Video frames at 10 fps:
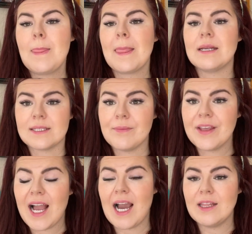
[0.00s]

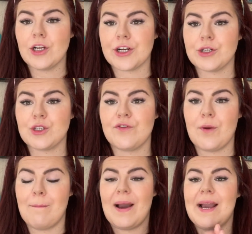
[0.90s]
Something I learned
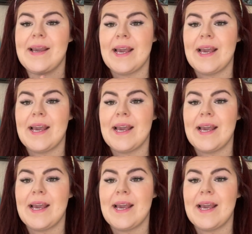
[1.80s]
from my